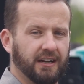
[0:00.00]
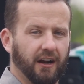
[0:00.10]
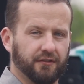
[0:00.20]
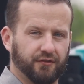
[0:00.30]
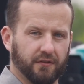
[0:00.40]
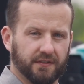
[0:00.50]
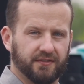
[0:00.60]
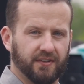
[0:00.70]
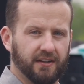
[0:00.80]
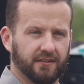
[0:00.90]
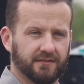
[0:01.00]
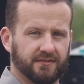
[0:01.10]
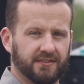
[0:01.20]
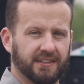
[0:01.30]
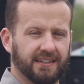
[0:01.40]
our service centers,
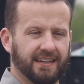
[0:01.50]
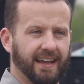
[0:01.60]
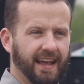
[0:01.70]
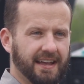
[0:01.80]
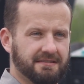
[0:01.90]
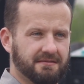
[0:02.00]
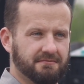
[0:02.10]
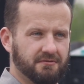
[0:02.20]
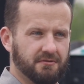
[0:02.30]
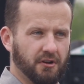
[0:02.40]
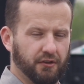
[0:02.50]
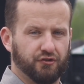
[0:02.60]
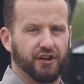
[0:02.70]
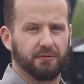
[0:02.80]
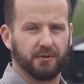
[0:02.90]
and you know the
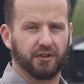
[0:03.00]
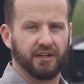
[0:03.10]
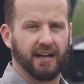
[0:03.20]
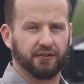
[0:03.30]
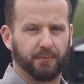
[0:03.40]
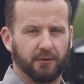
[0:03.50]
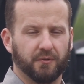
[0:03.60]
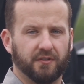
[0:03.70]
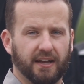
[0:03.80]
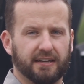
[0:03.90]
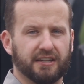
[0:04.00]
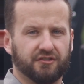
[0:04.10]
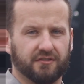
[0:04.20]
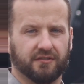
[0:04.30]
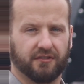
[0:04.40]
trainability aspect with technicians